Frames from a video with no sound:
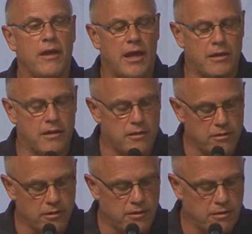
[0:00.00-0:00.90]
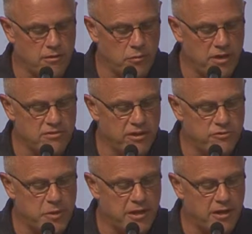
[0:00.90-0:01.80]
And the reason
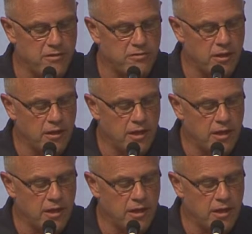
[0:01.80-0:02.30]
is because